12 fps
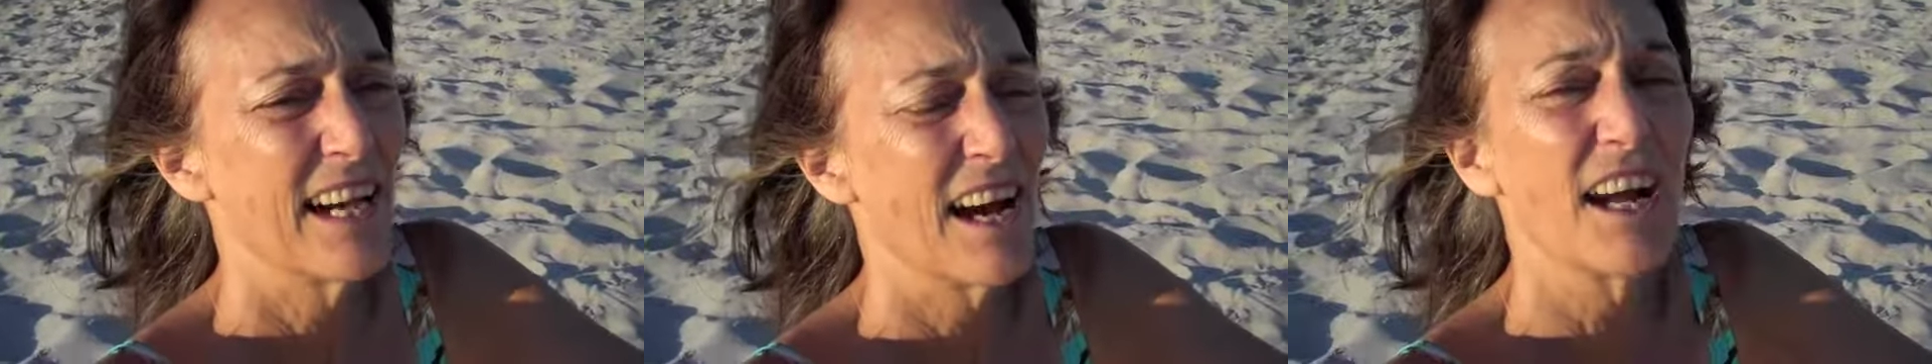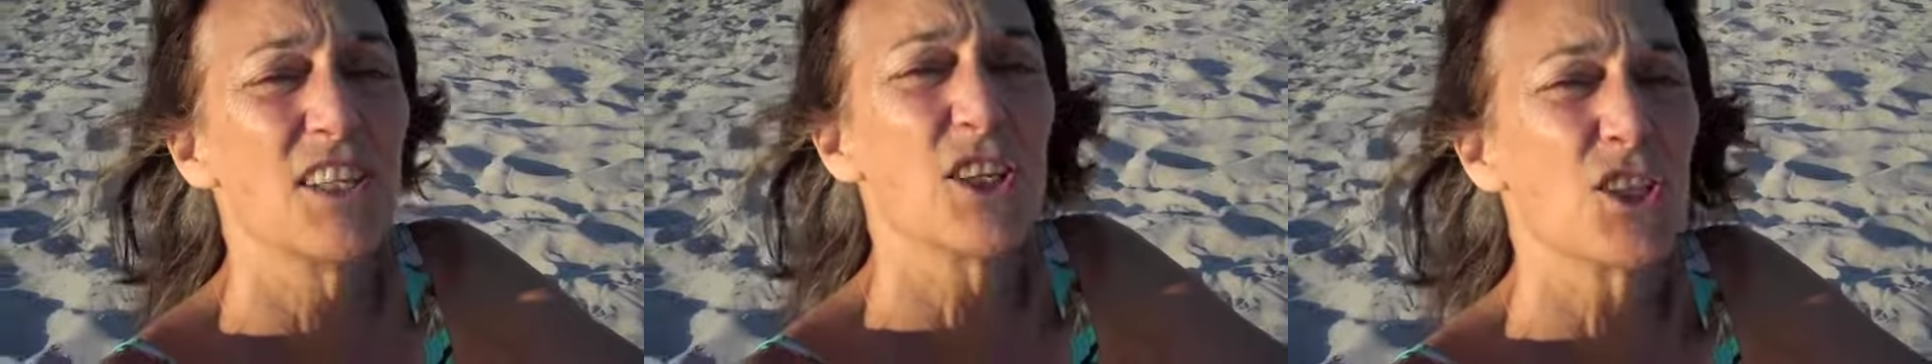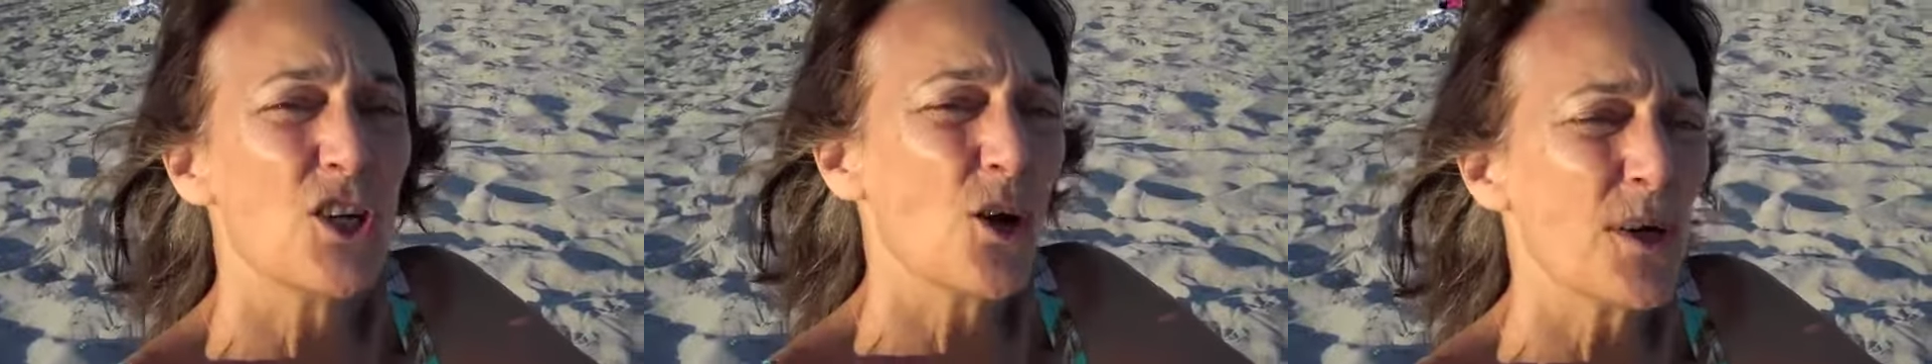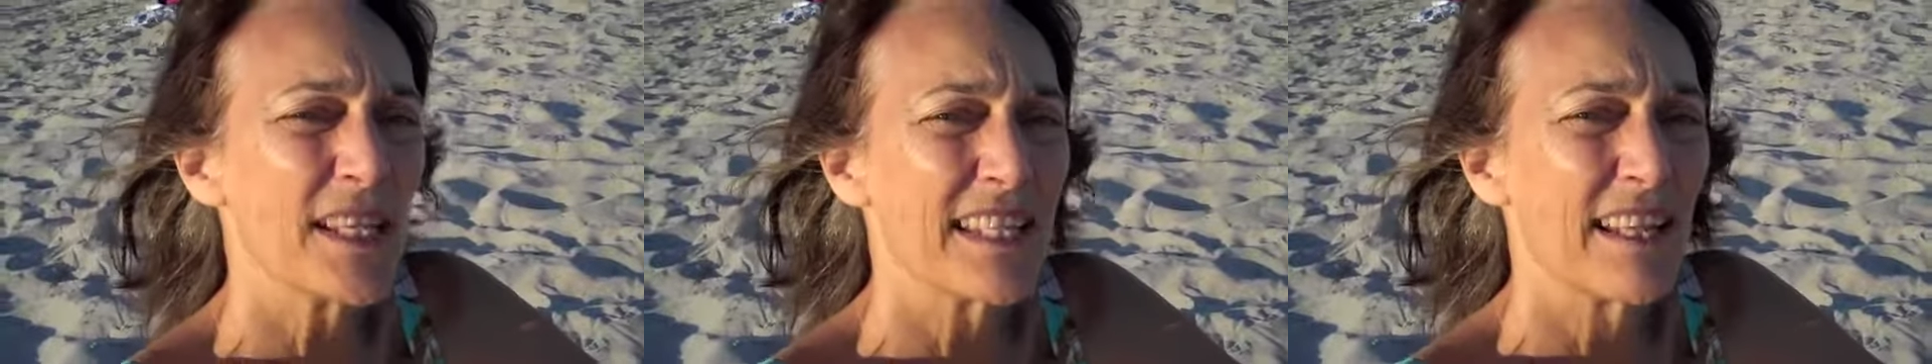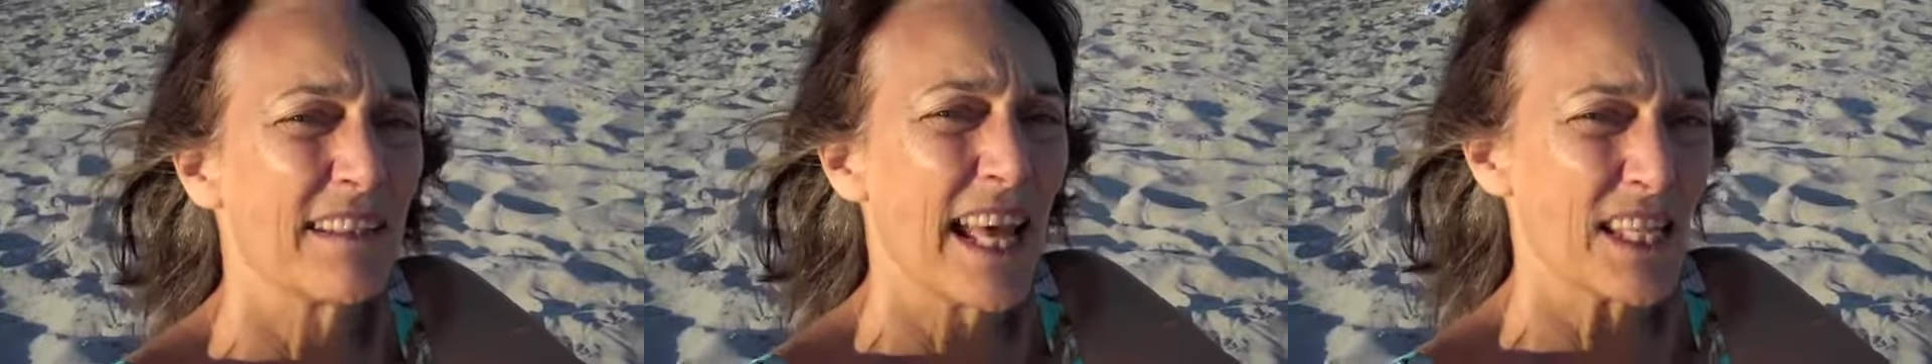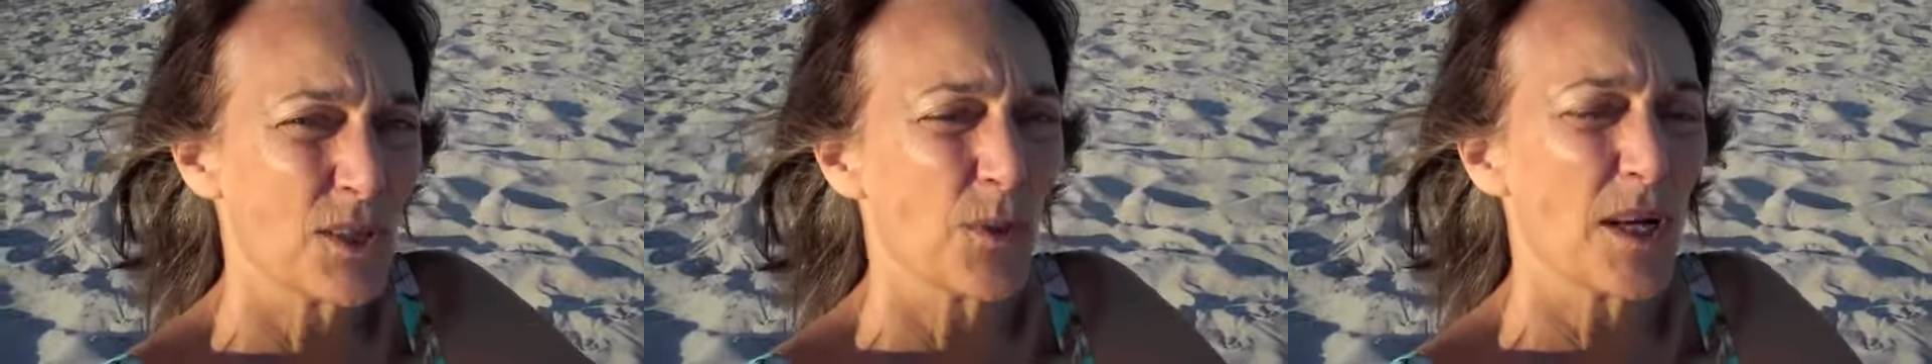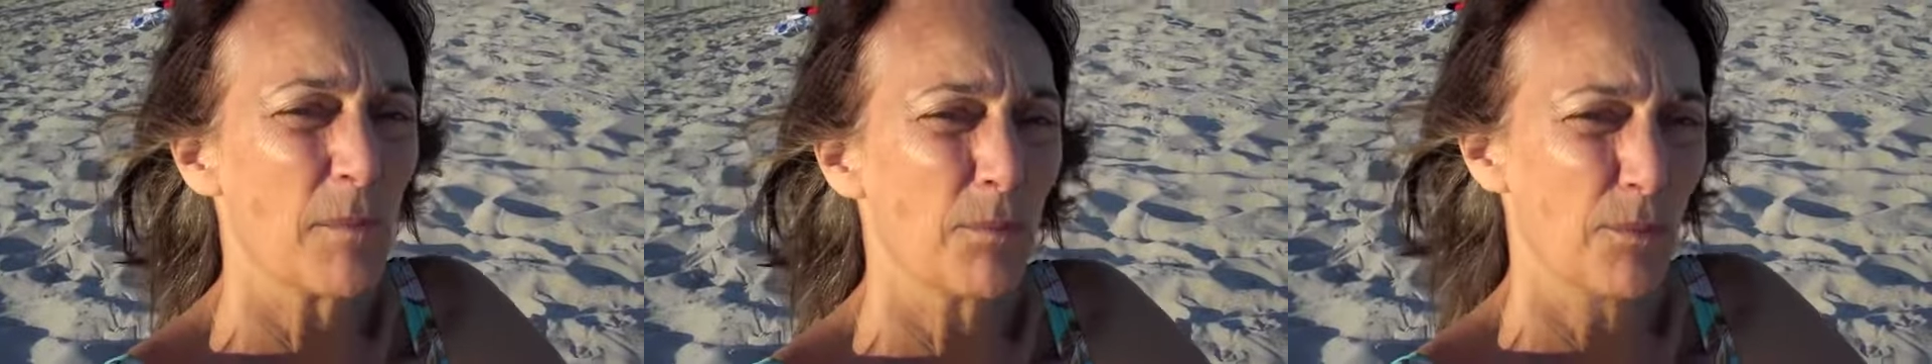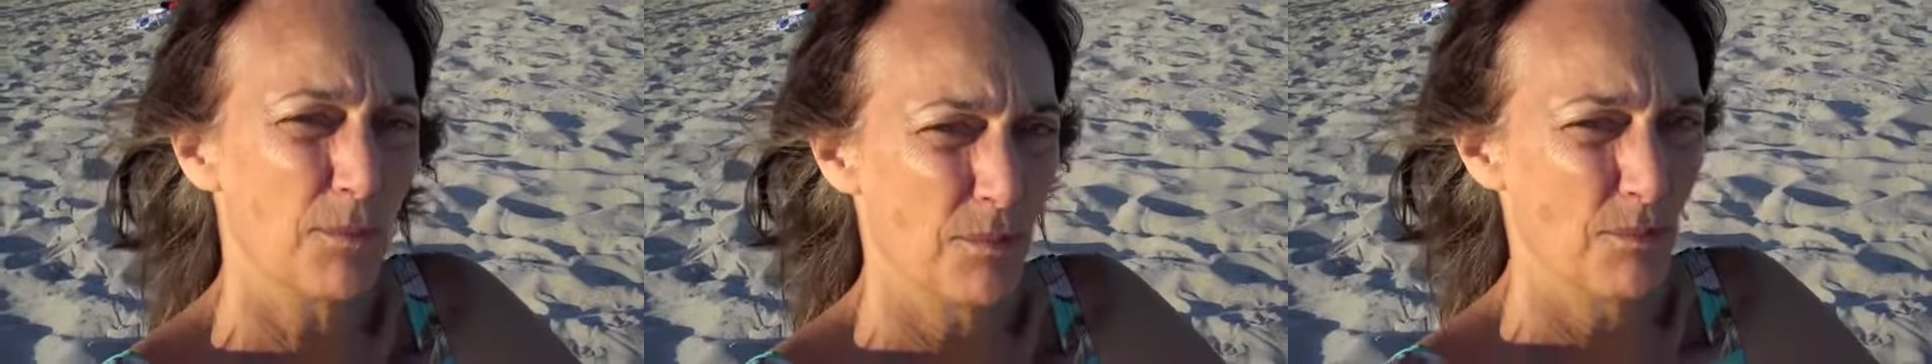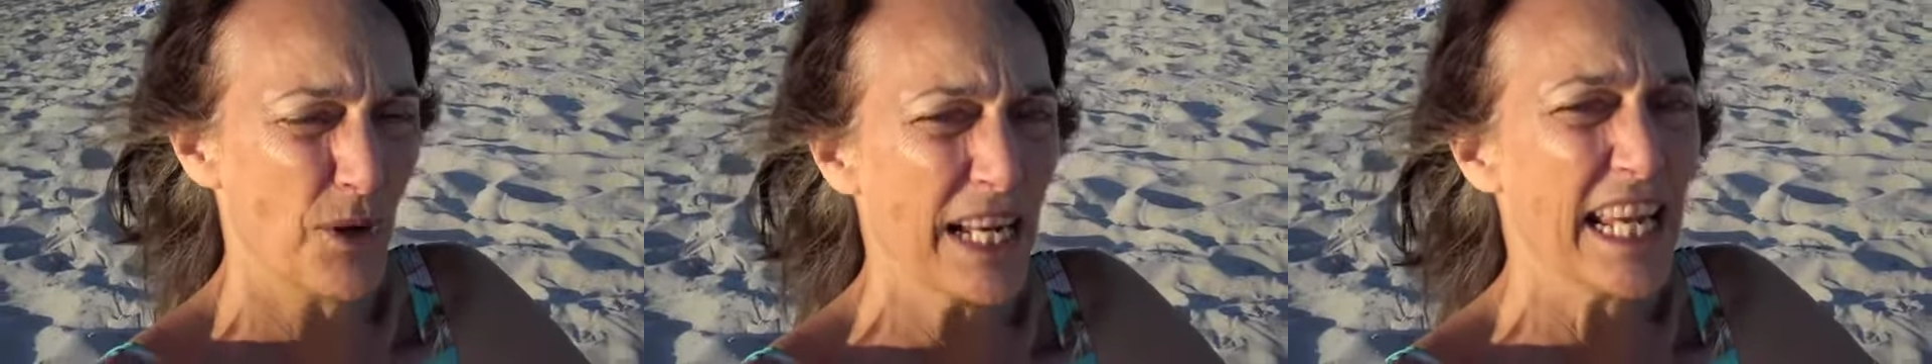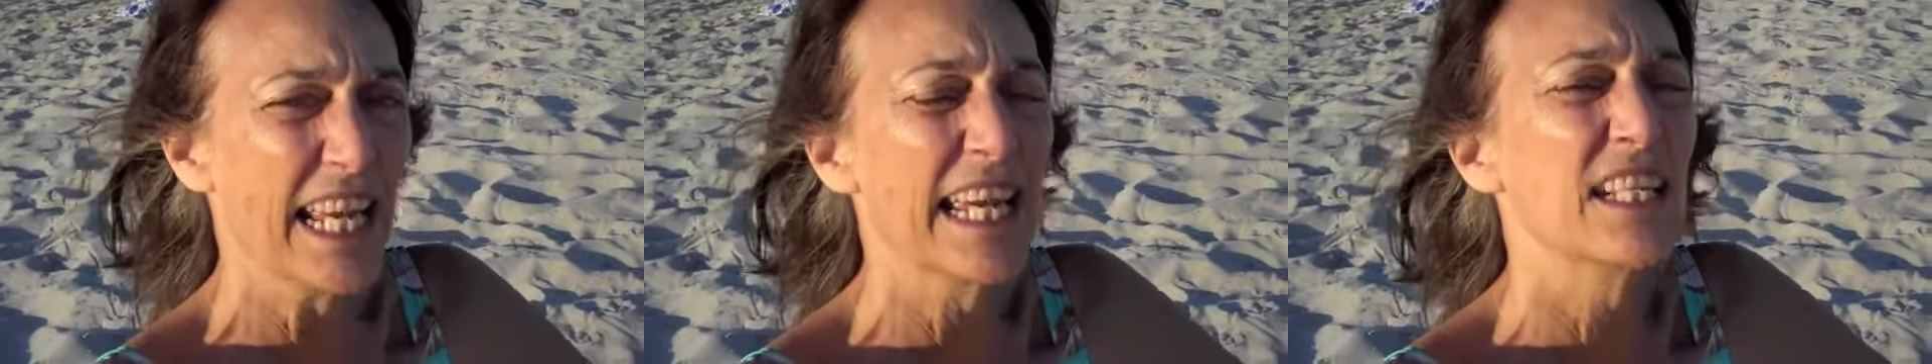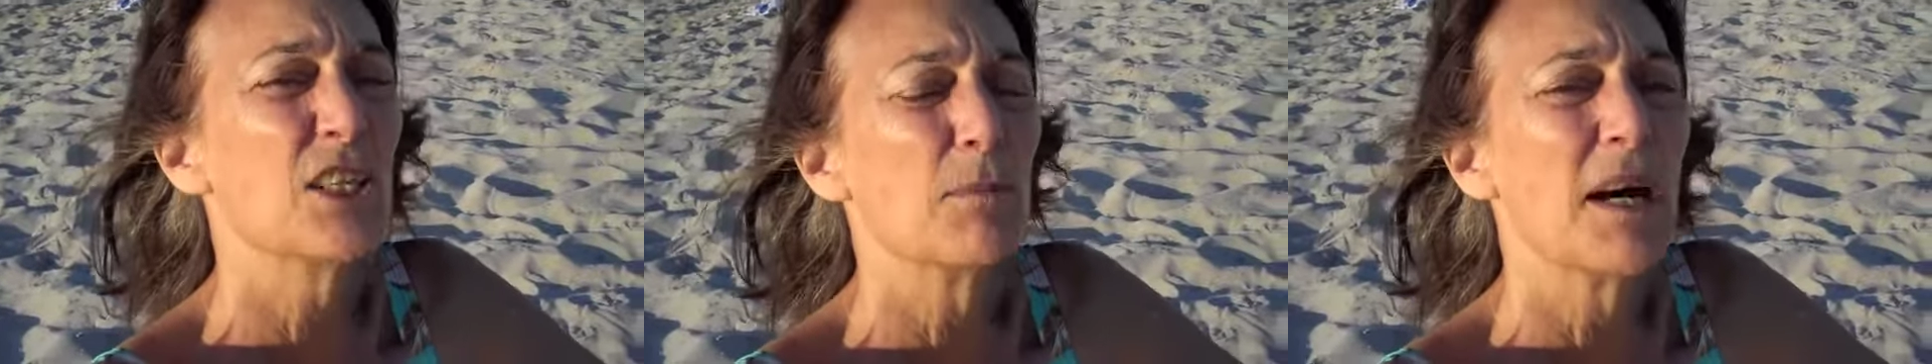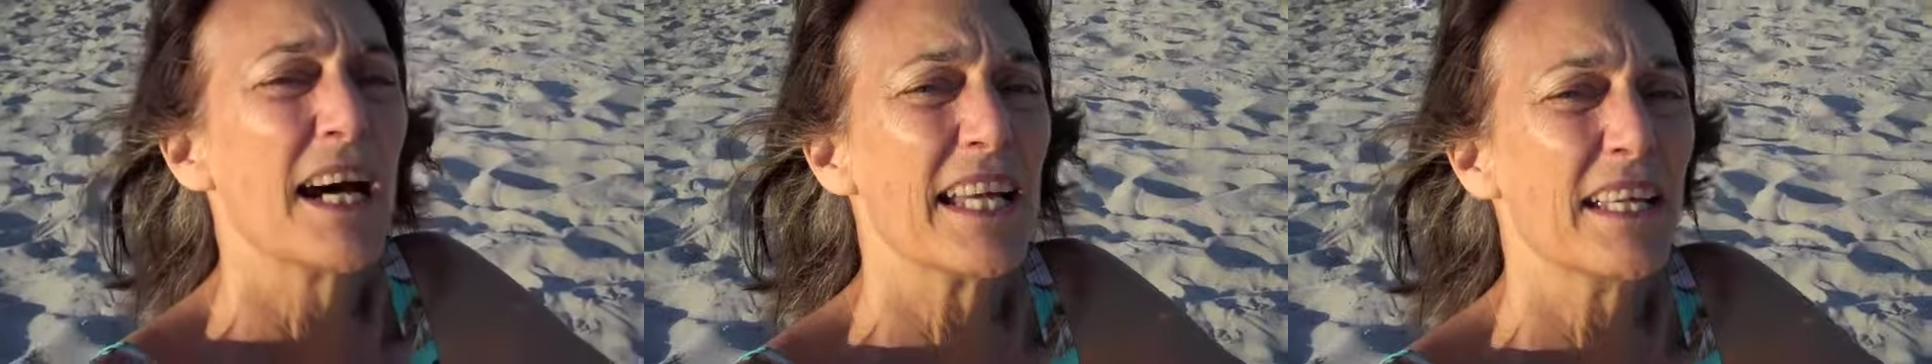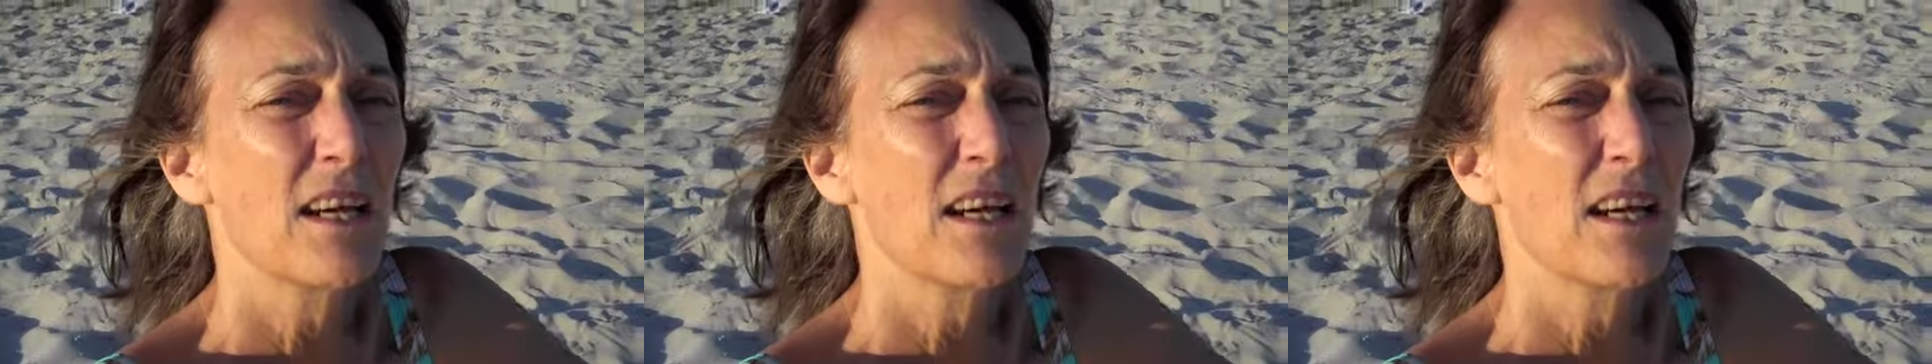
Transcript: I just noticed that that's what I'm bringing into my